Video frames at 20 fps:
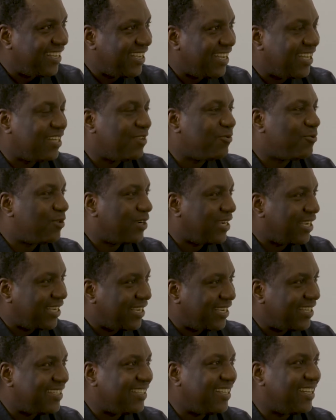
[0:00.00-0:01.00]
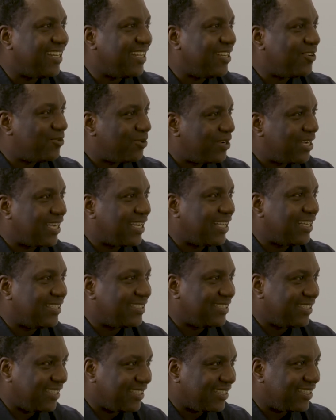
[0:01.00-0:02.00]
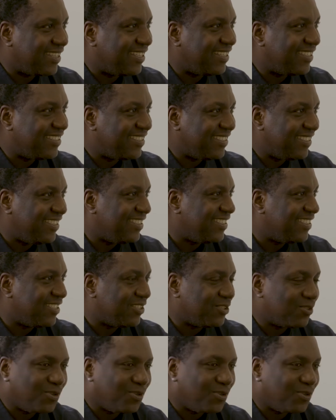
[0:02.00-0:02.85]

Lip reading: And if we're ahead, then I know I can take things easy.